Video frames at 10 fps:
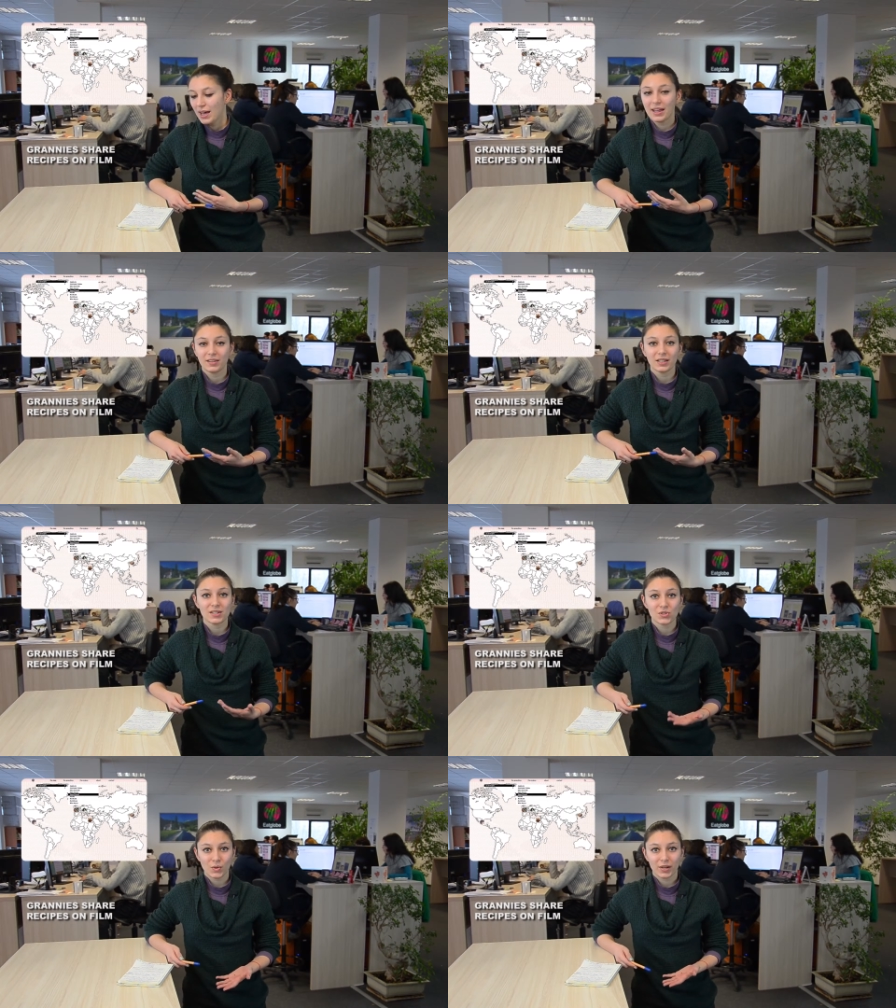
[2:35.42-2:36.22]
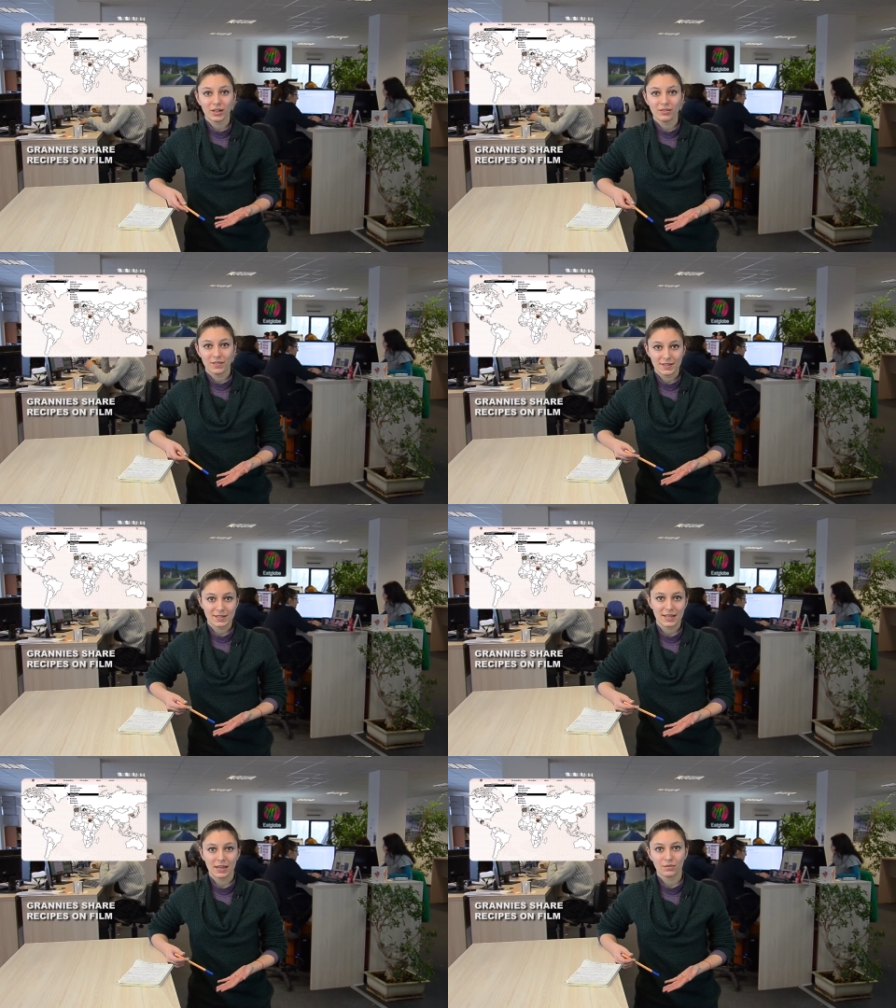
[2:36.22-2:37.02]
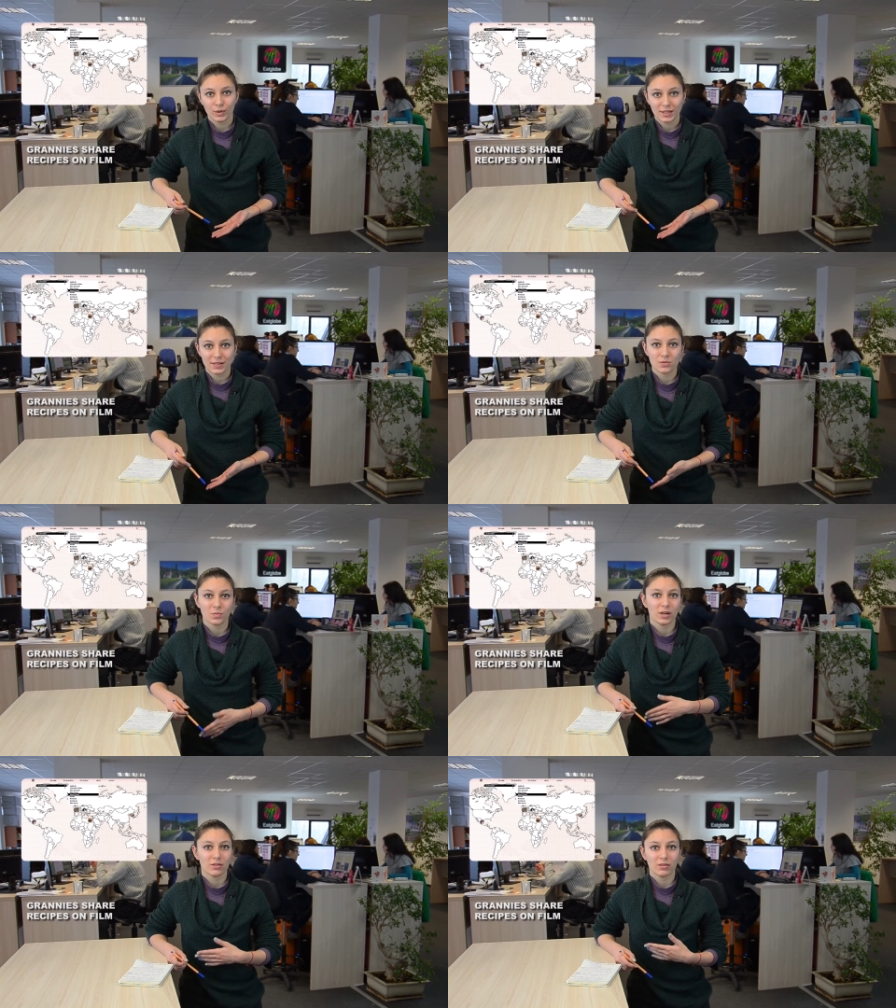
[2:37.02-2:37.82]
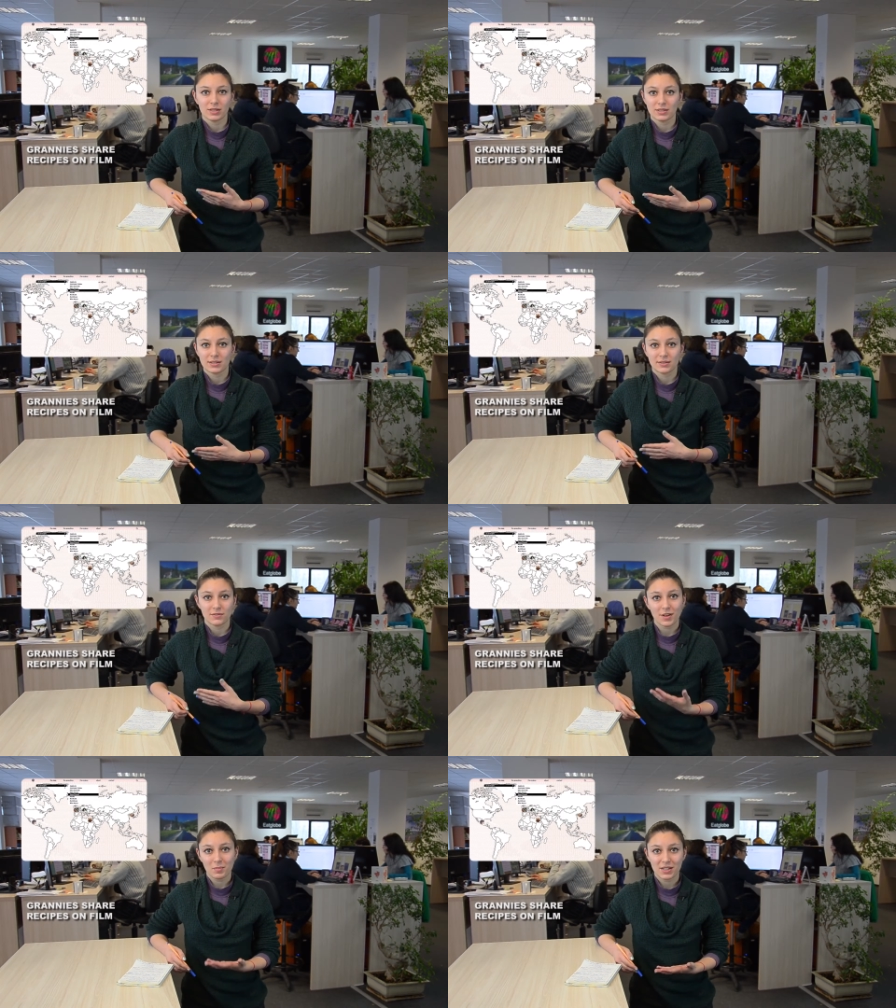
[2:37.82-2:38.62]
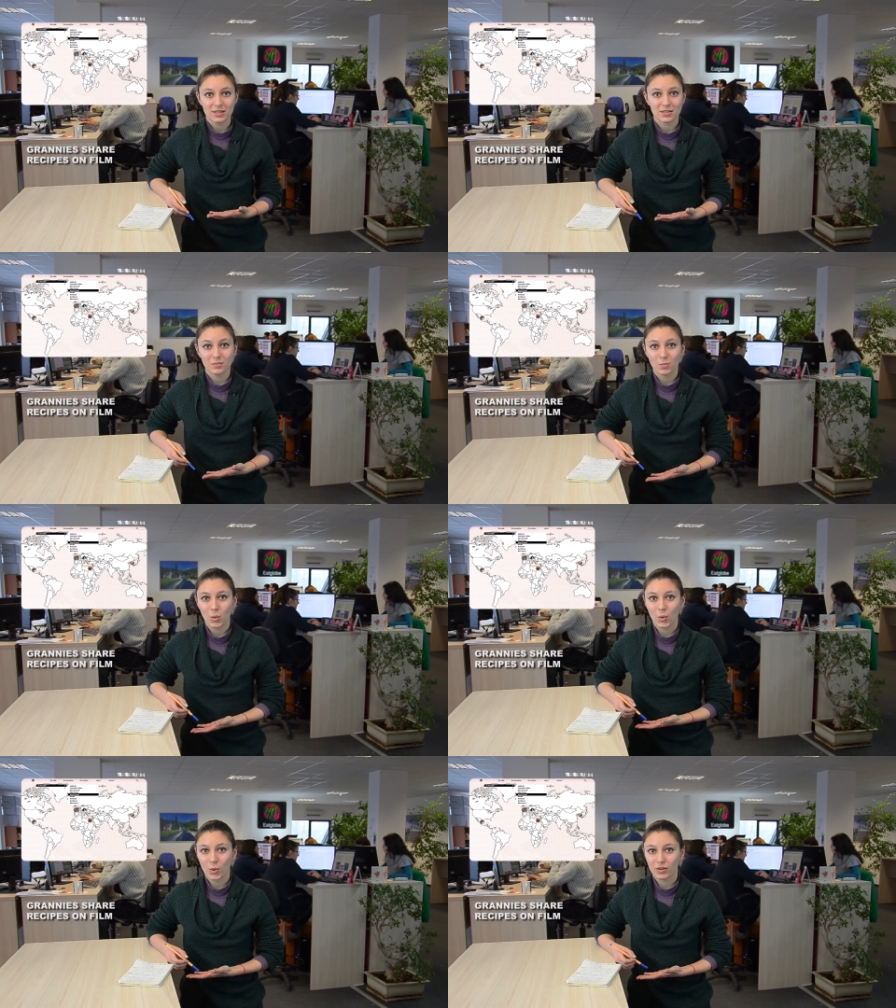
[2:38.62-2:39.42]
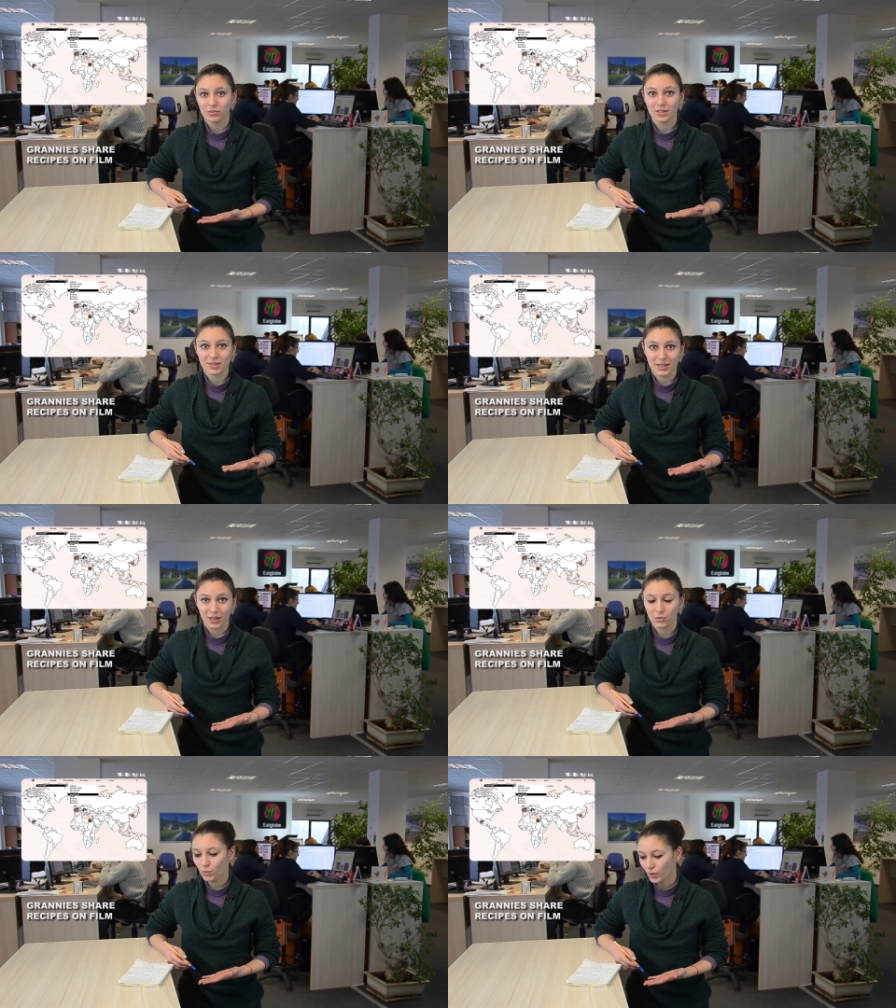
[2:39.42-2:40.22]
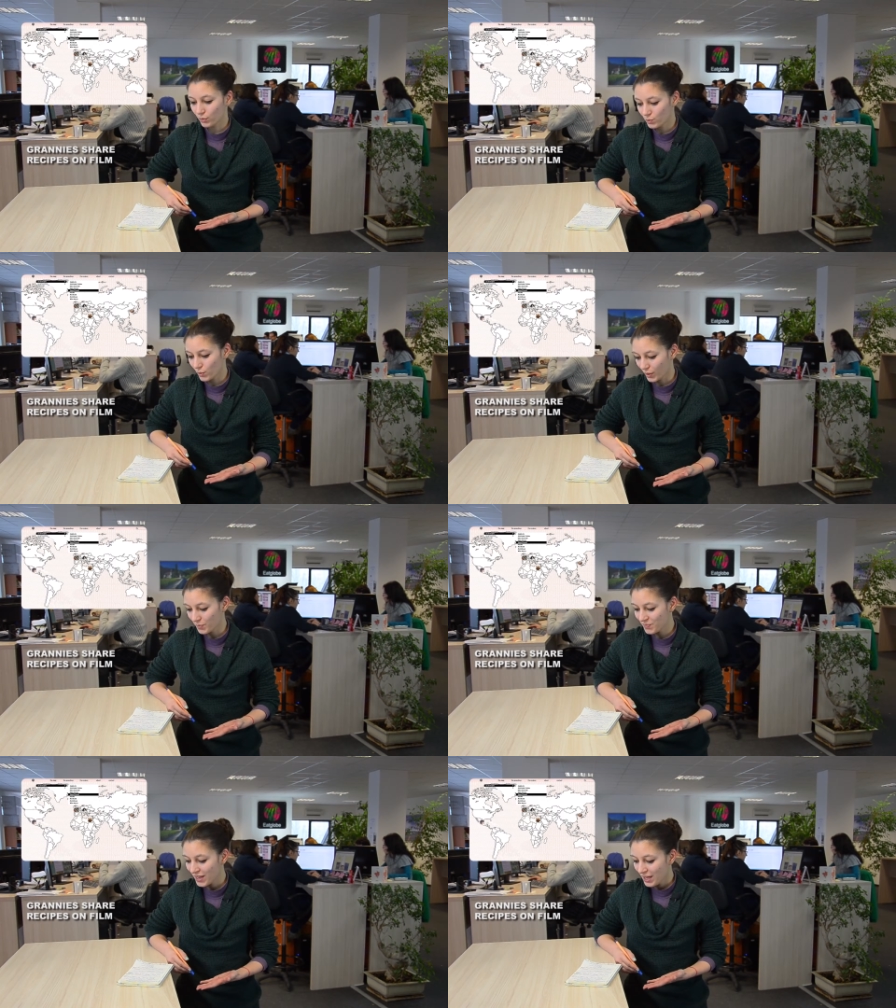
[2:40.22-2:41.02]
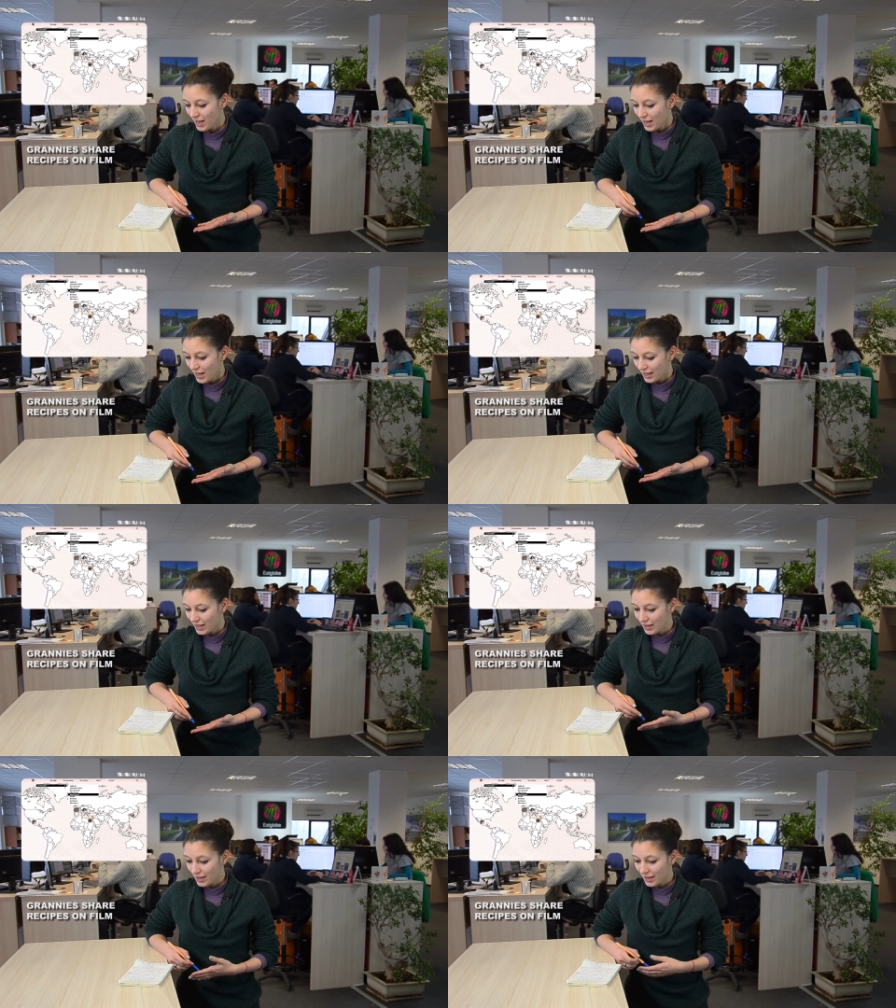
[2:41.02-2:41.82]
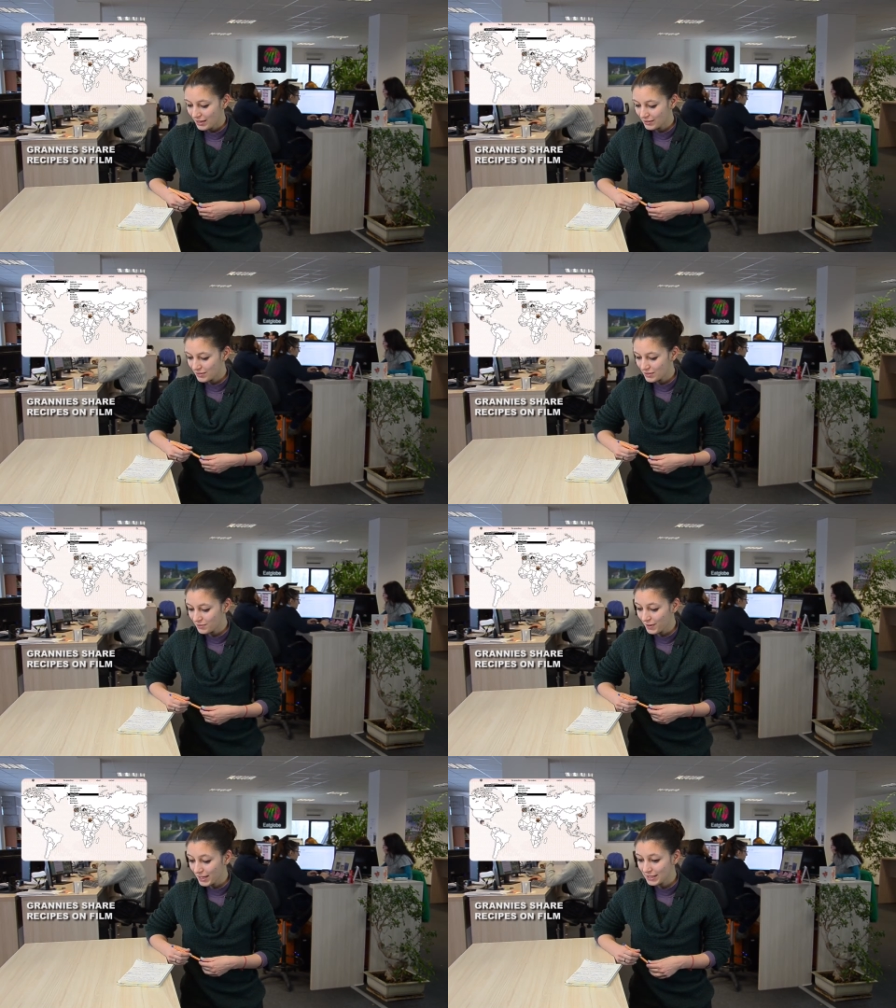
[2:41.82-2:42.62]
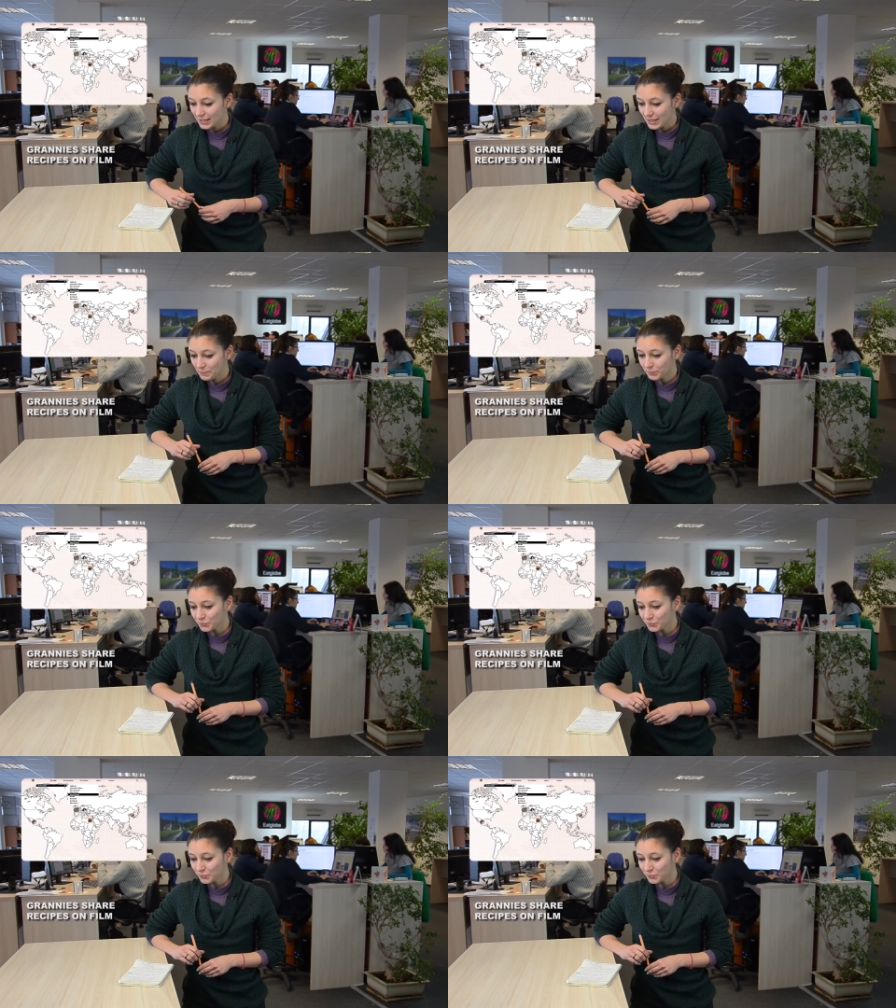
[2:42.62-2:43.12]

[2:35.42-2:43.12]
and the historical events they have witnessed, whether it is feminism or the Second World War. And finally,